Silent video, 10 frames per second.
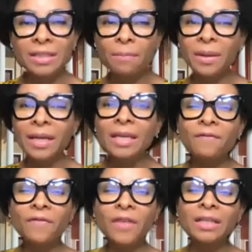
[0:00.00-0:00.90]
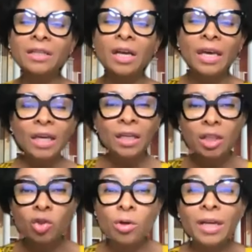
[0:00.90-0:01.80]
the belief that
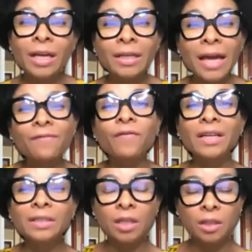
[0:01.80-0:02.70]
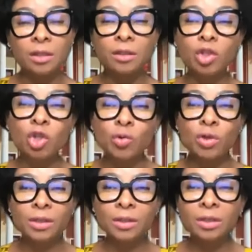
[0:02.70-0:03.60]
Historically advantaged
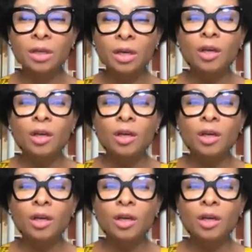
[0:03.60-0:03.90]
institutions